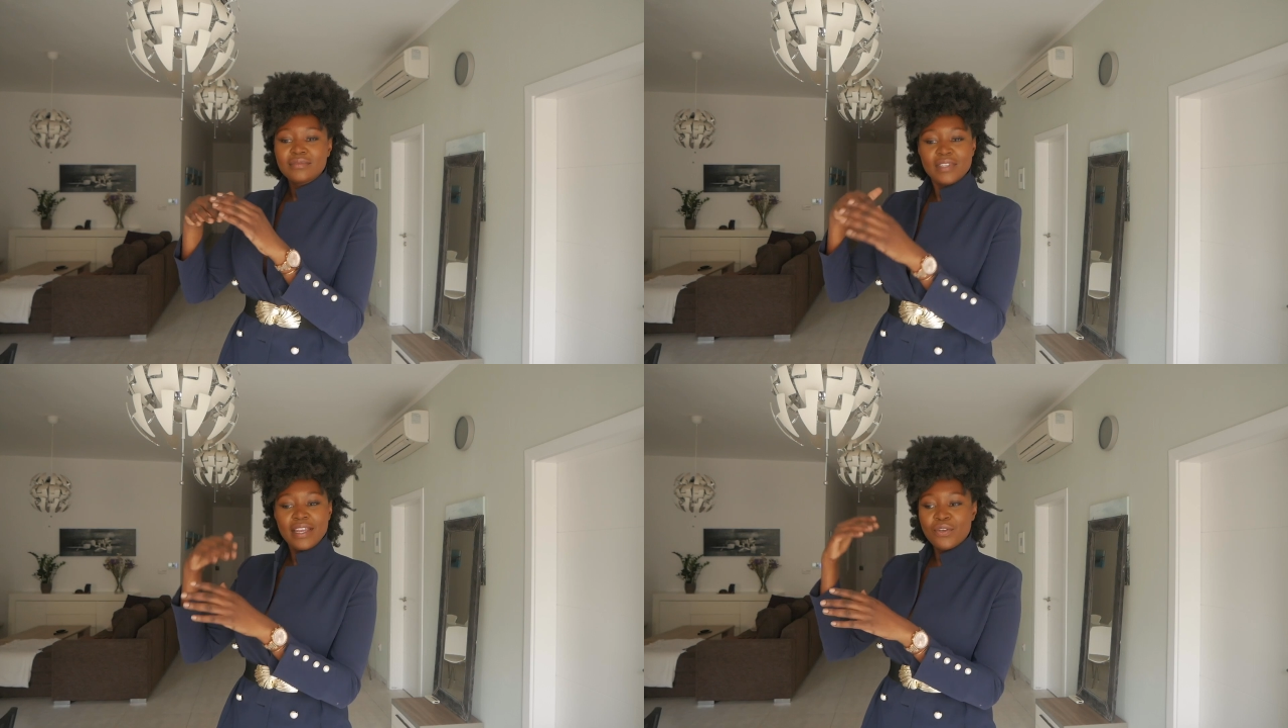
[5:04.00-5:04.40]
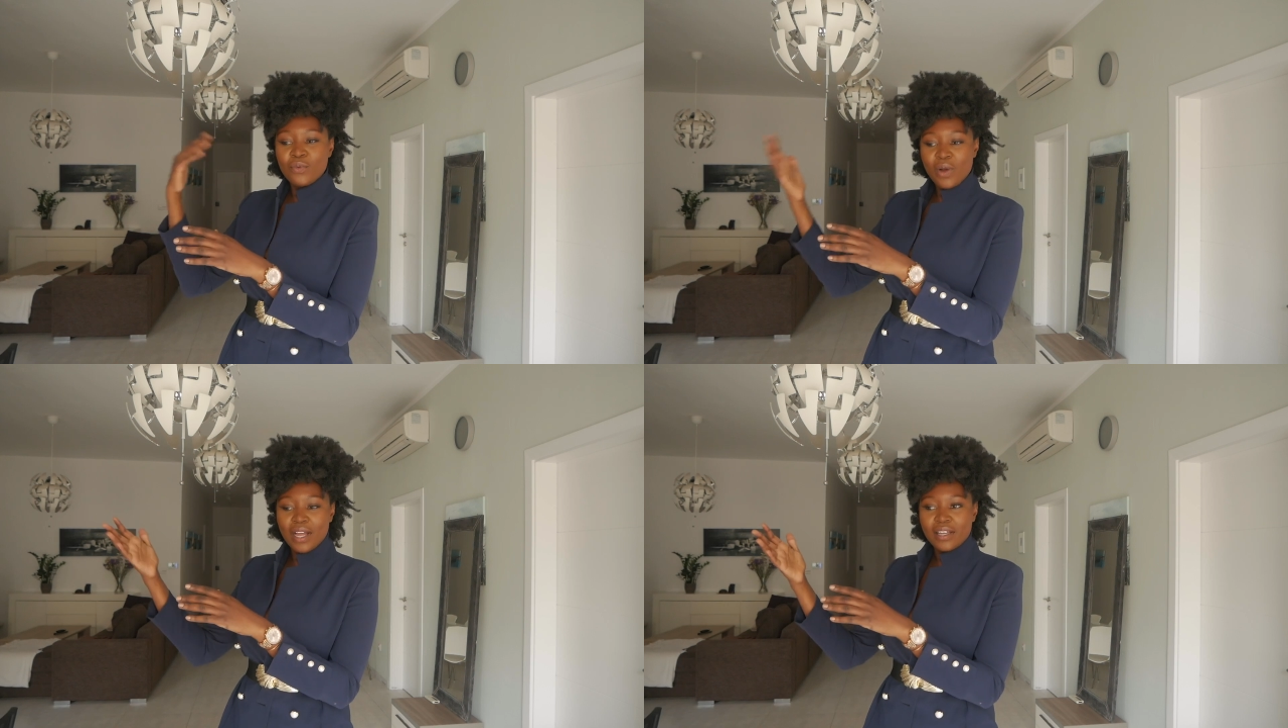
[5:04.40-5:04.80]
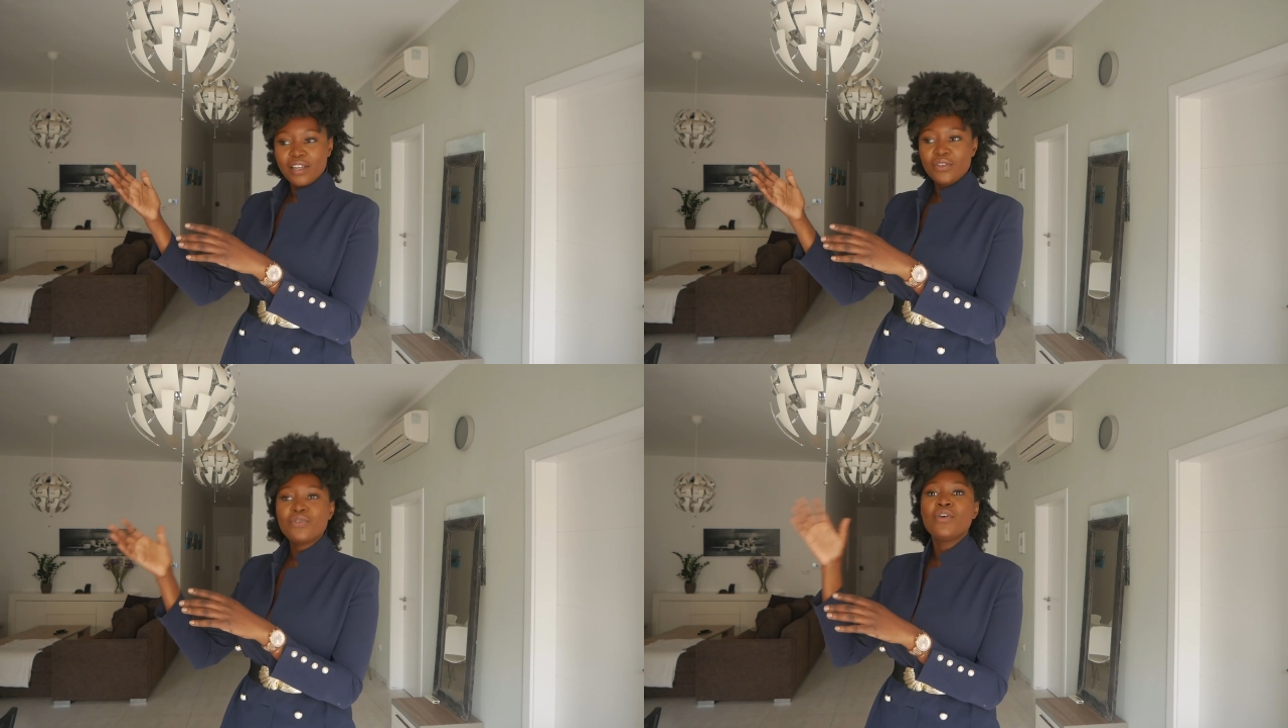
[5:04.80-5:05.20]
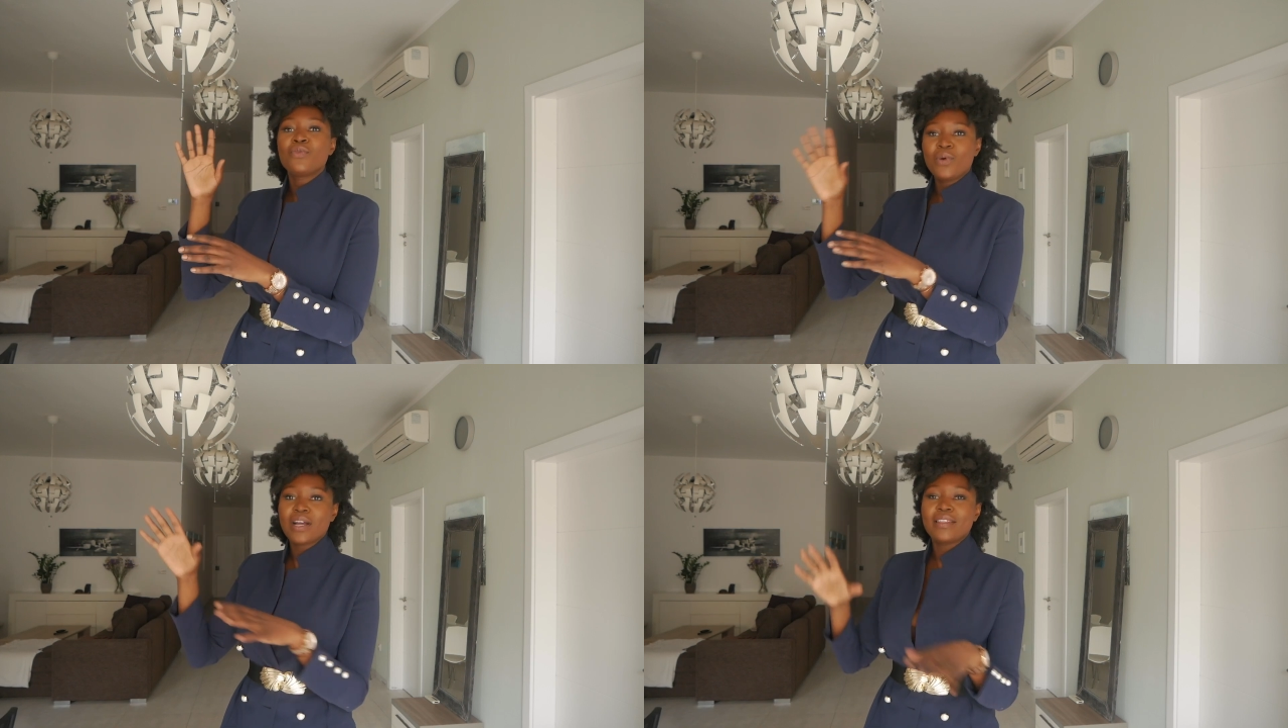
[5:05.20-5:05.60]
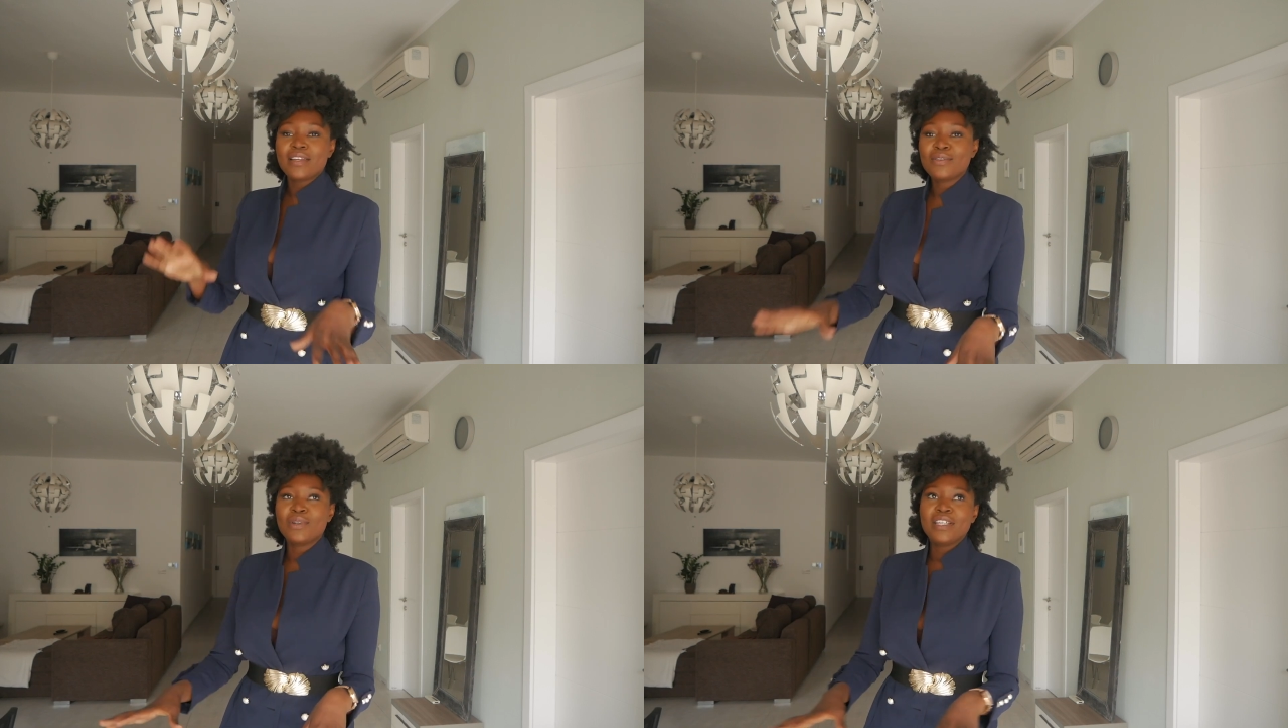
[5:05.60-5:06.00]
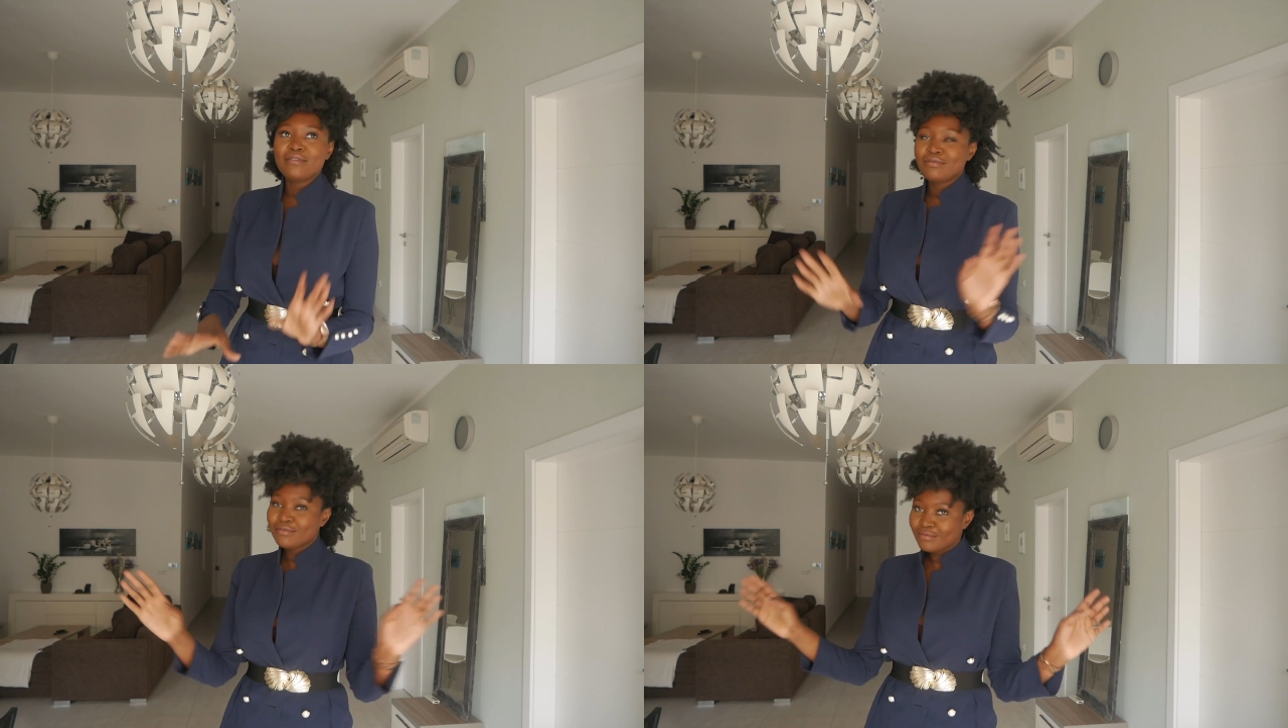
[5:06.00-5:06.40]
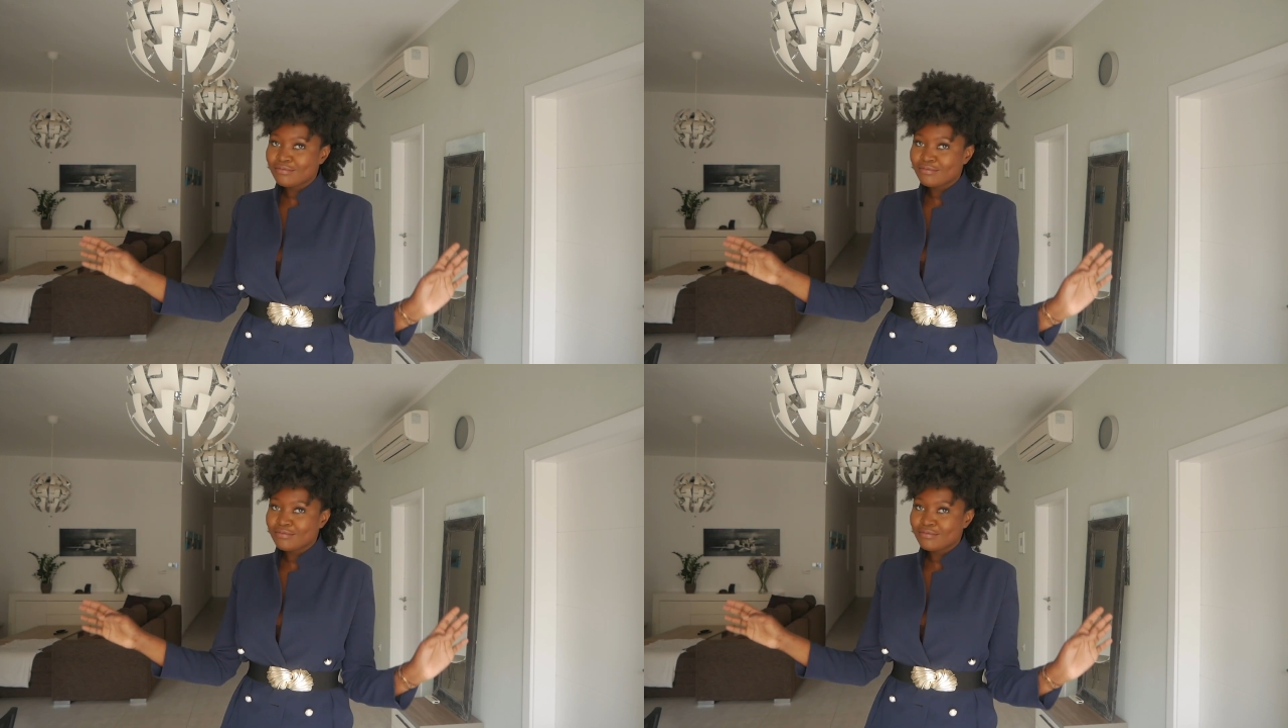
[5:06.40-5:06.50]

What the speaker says: then you work. You don't work, then you leave.